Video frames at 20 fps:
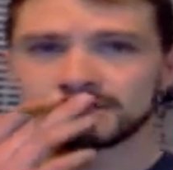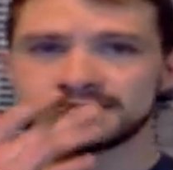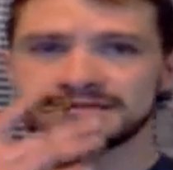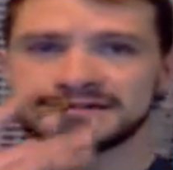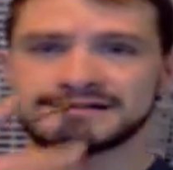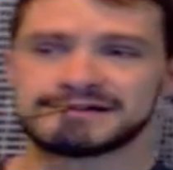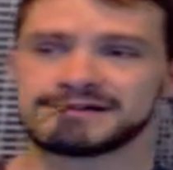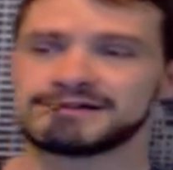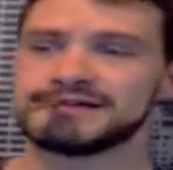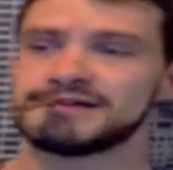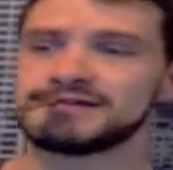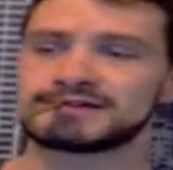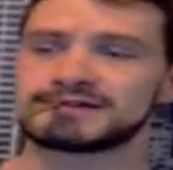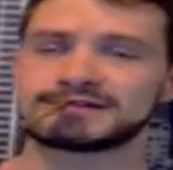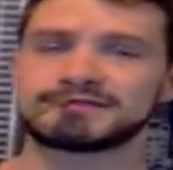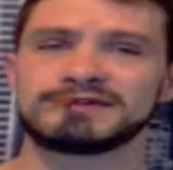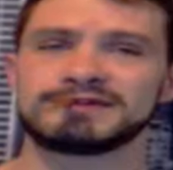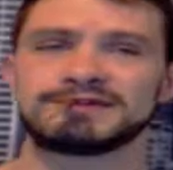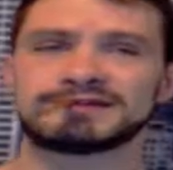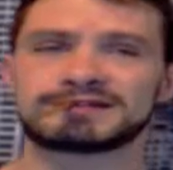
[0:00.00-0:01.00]
Now I know
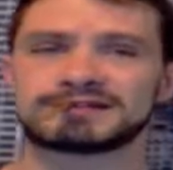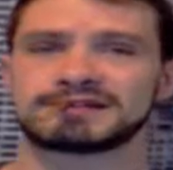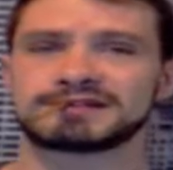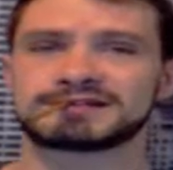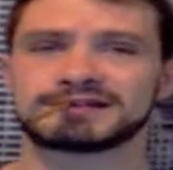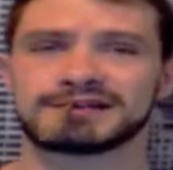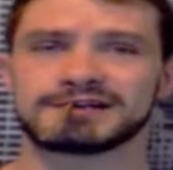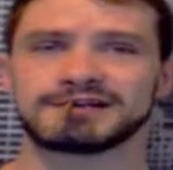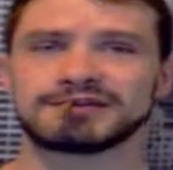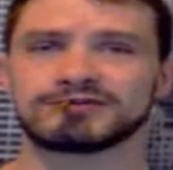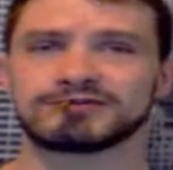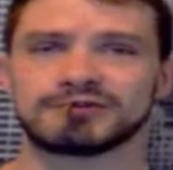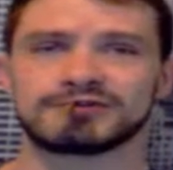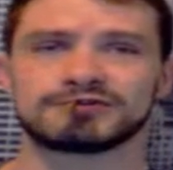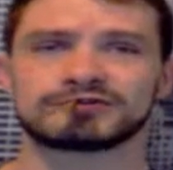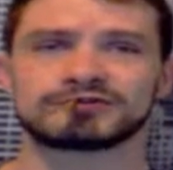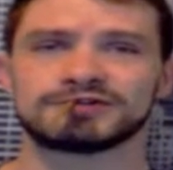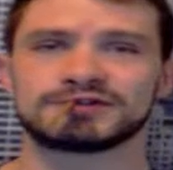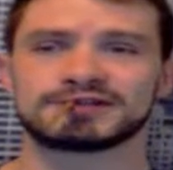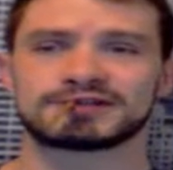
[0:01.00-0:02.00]
somebody who starts like a
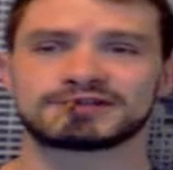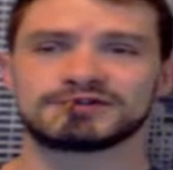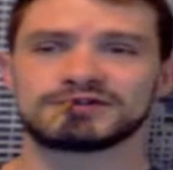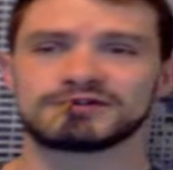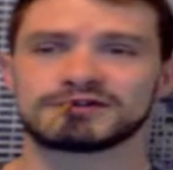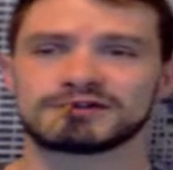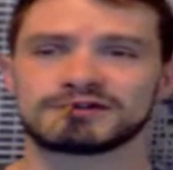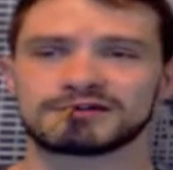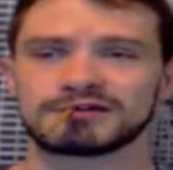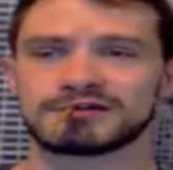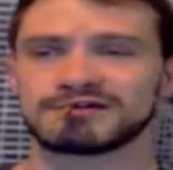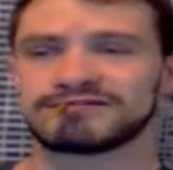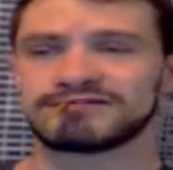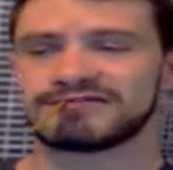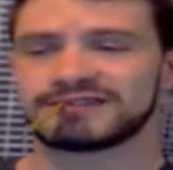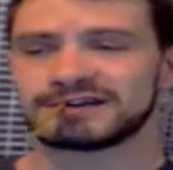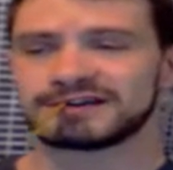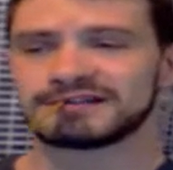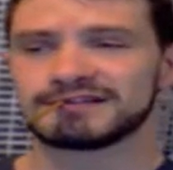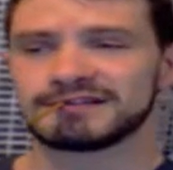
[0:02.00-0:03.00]
grocery store or a
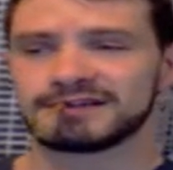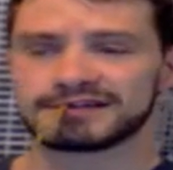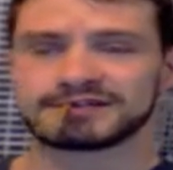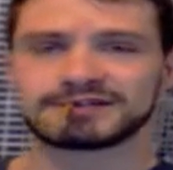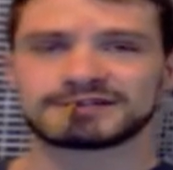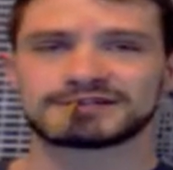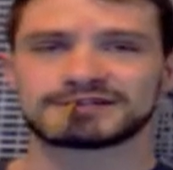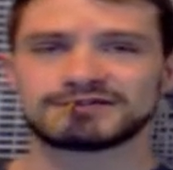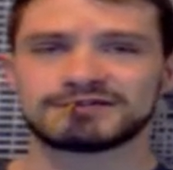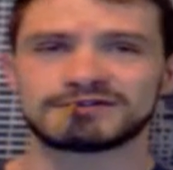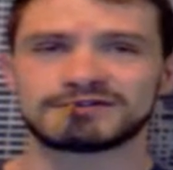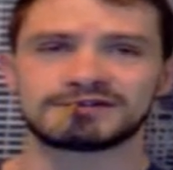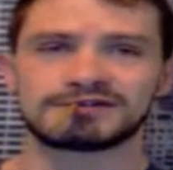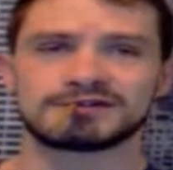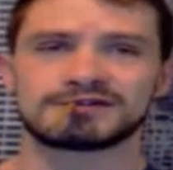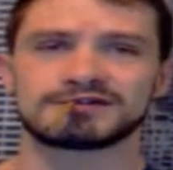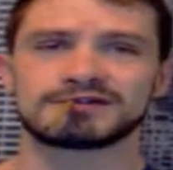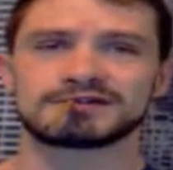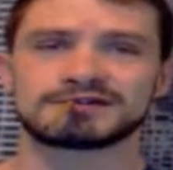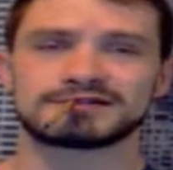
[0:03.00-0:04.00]
fucking liquor store
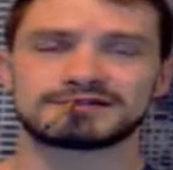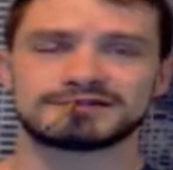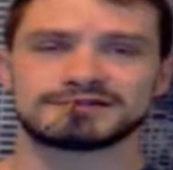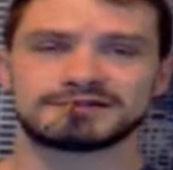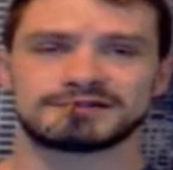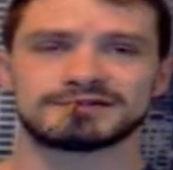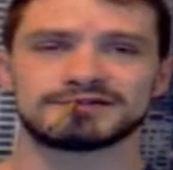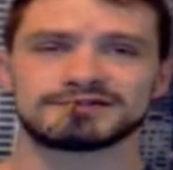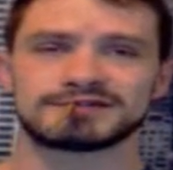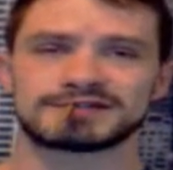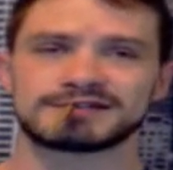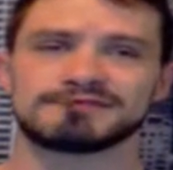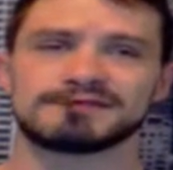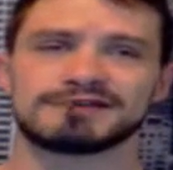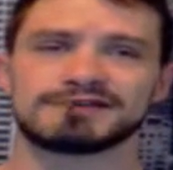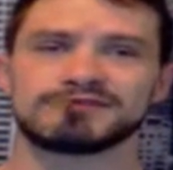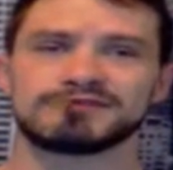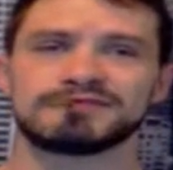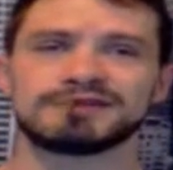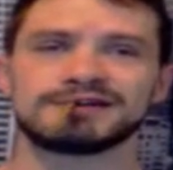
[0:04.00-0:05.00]
or, you know, some
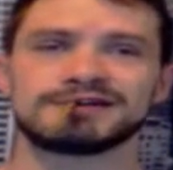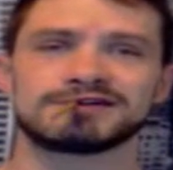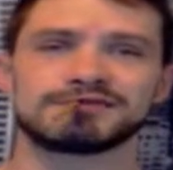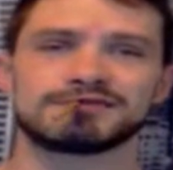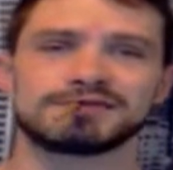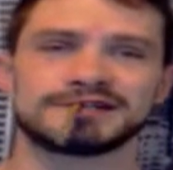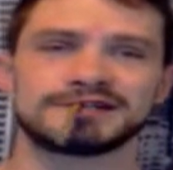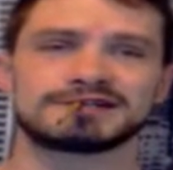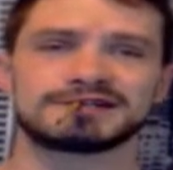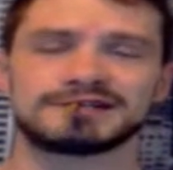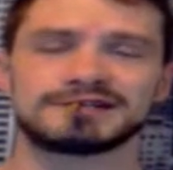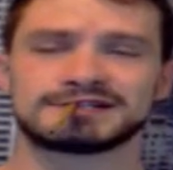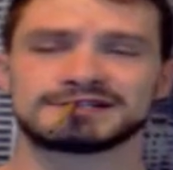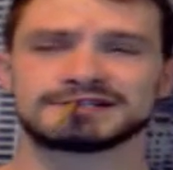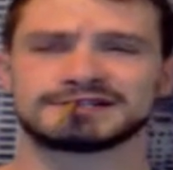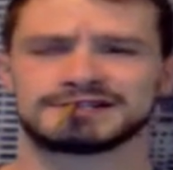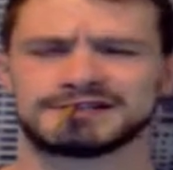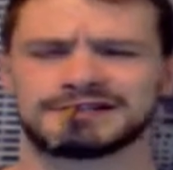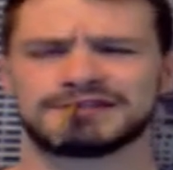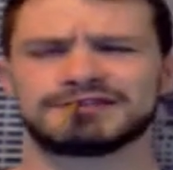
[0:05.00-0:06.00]
other bigger business
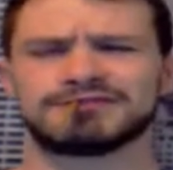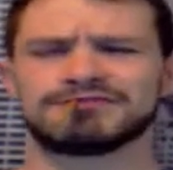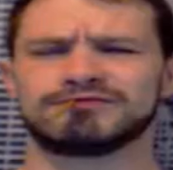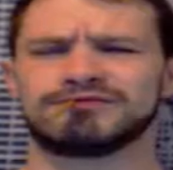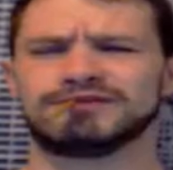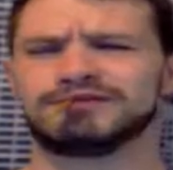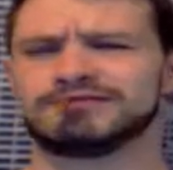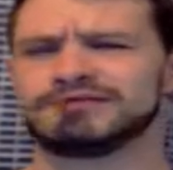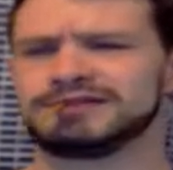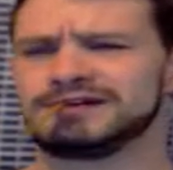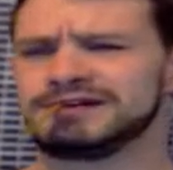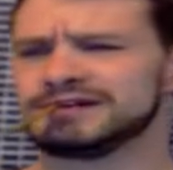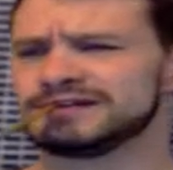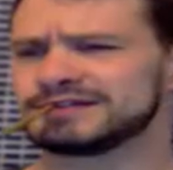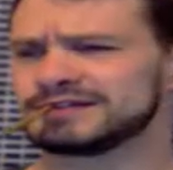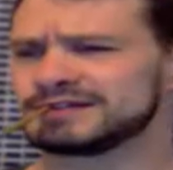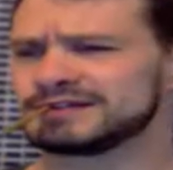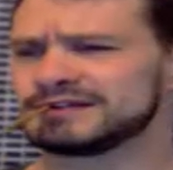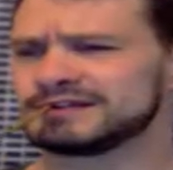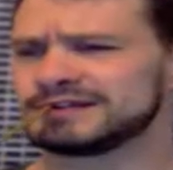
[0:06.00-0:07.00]
is like $3,000 to
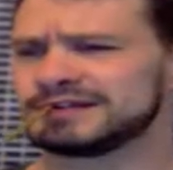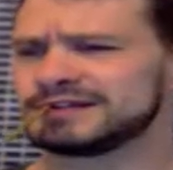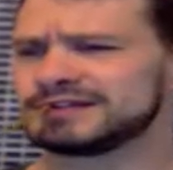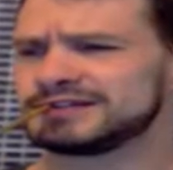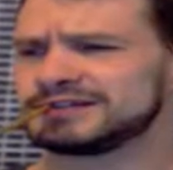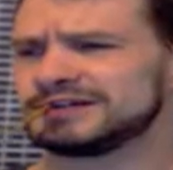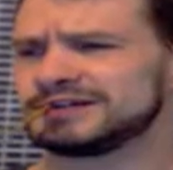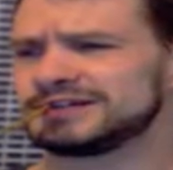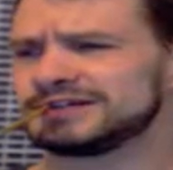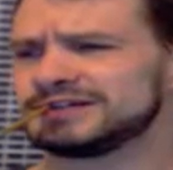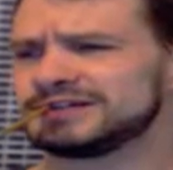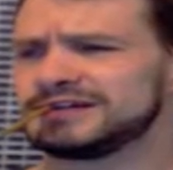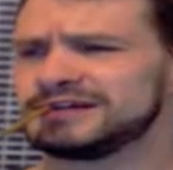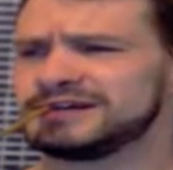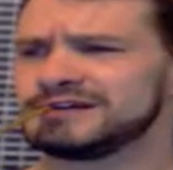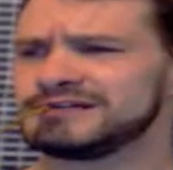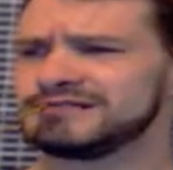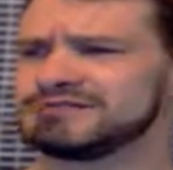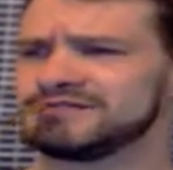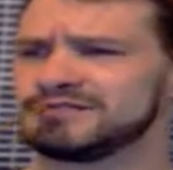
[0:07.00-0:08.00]
start. That's not
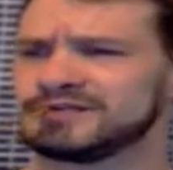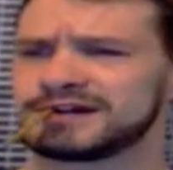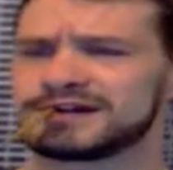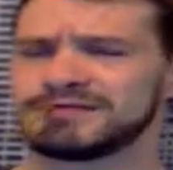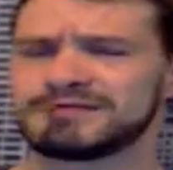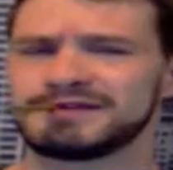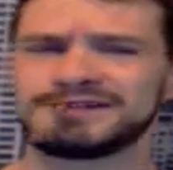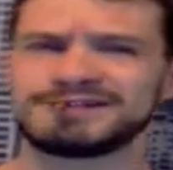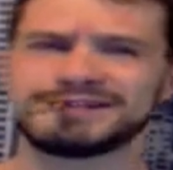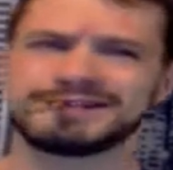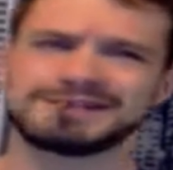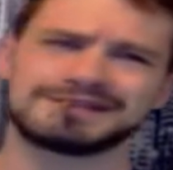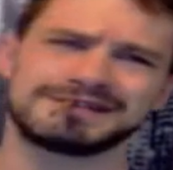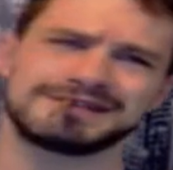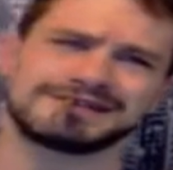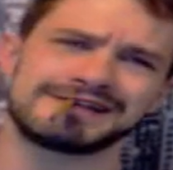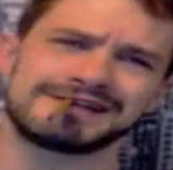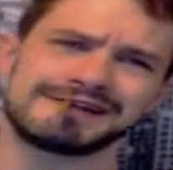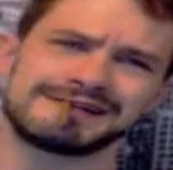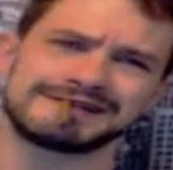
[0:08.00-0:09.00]
shit. But I mean, just
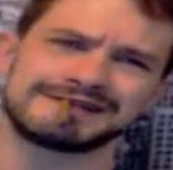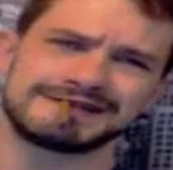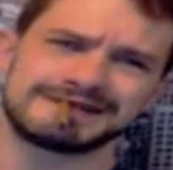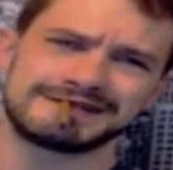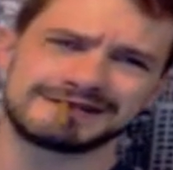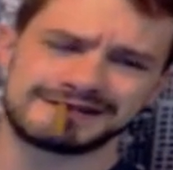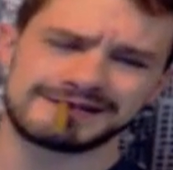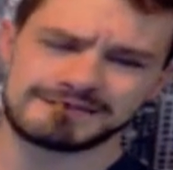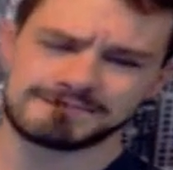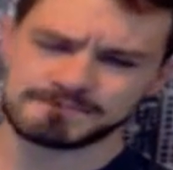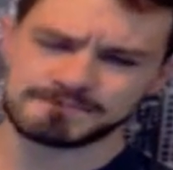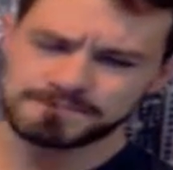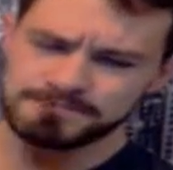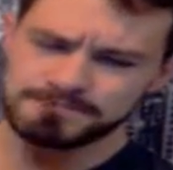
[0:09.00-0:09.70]
in licensing,